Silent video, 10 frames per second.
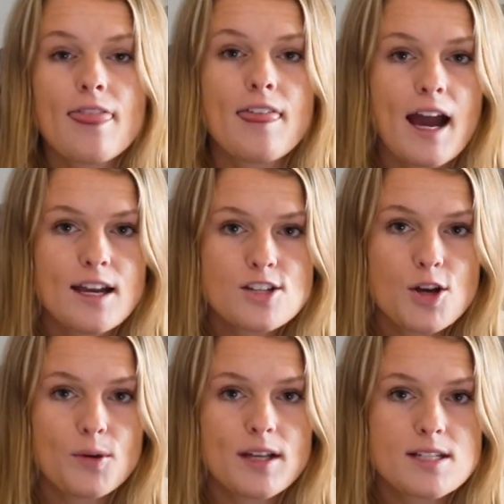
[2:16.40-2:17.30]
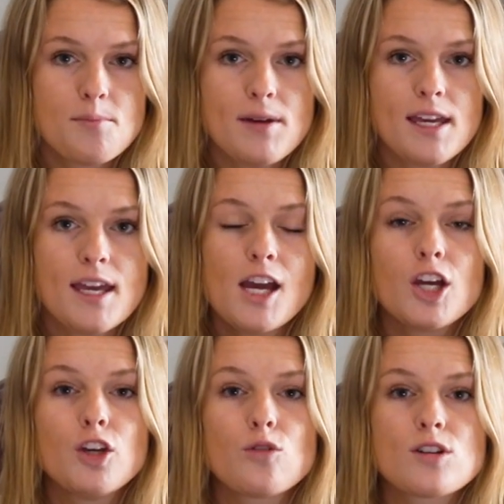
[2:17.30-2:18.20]
that is going to be
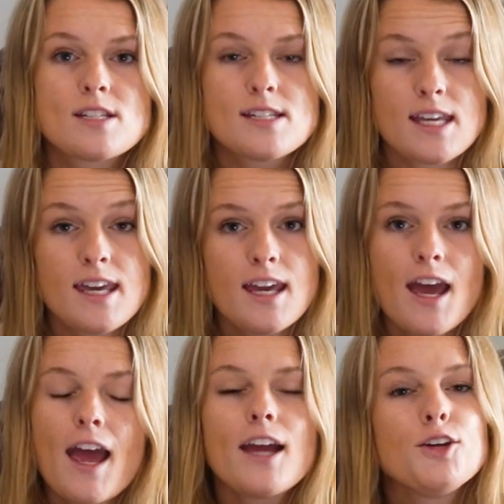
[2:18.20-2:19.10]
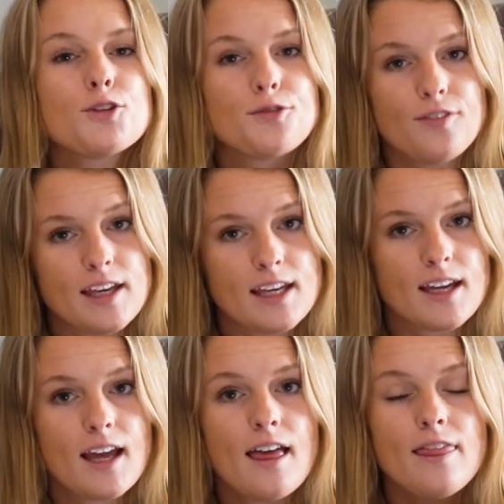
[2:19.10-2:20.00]
your C and your V.
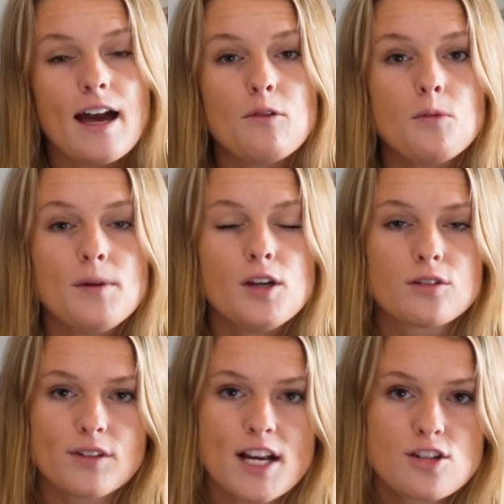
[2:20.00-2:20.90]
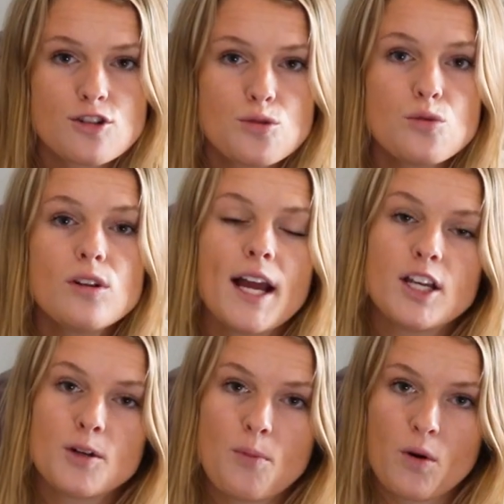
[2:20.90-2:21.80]
That will be your razor tool and
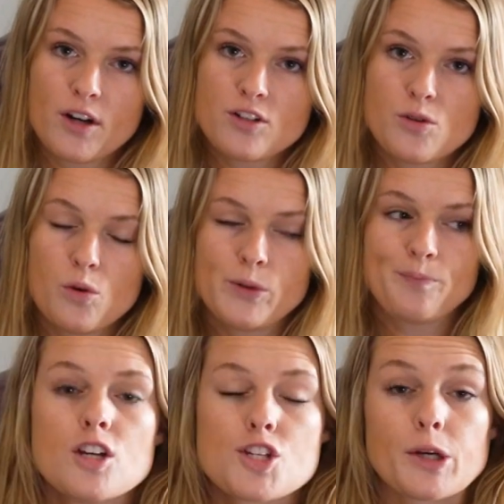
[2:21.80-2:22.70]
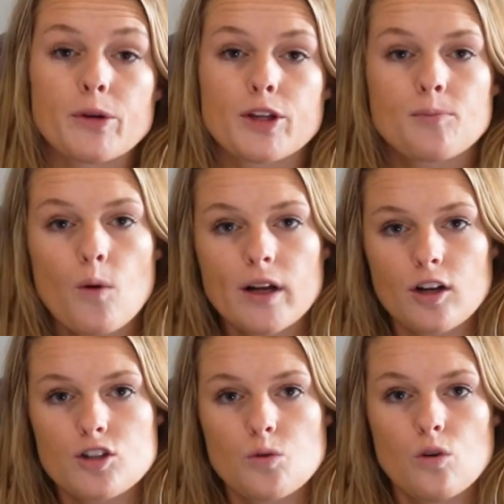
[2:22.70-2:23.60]
your pointer tool. So with your
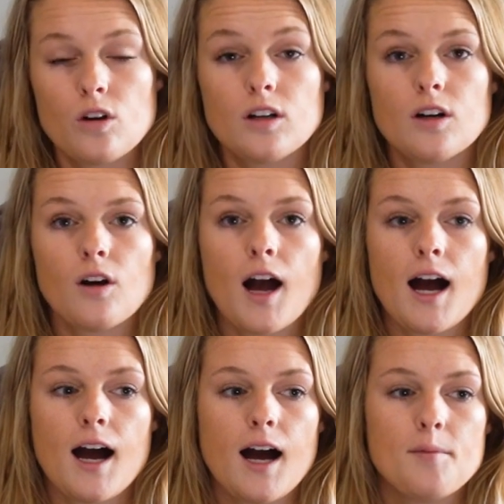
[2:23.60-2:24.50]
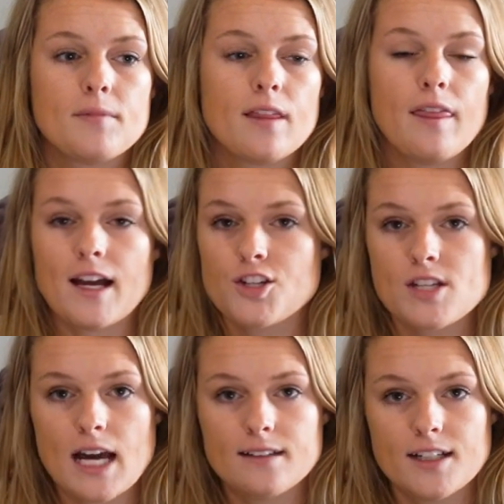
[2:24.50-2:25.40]
pointer tool, that just
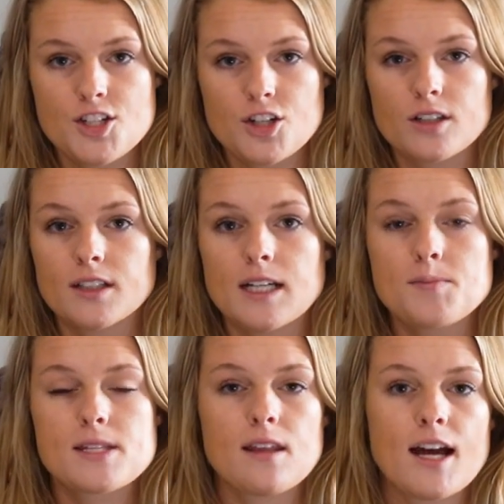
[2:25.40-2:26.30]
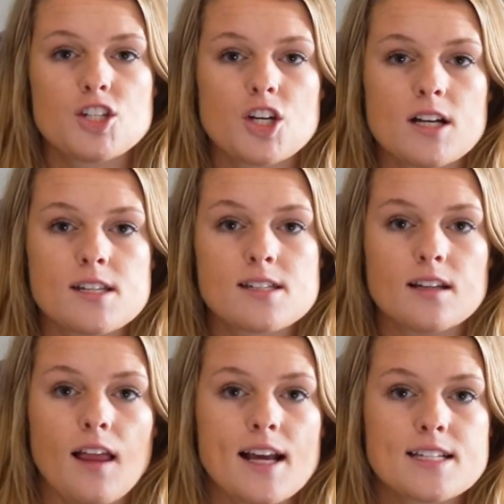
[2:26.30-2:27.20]
highlights your clips, that just
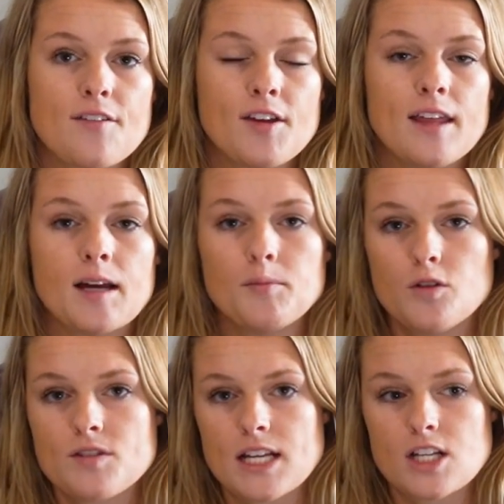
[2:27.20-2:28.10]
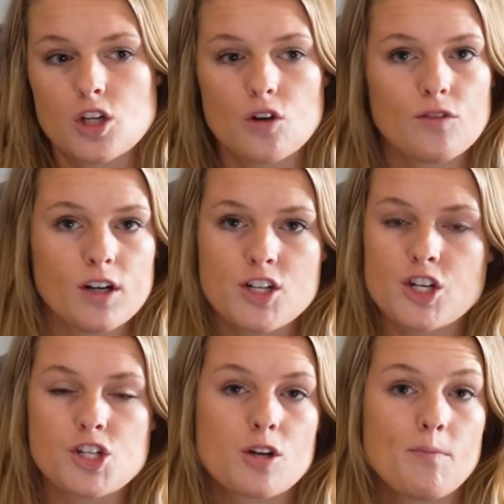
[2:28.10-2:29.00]
selects everything, moves things over. It's
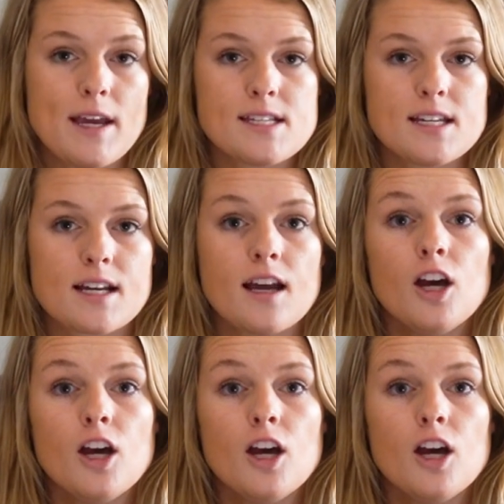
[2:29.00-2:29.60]
just your basic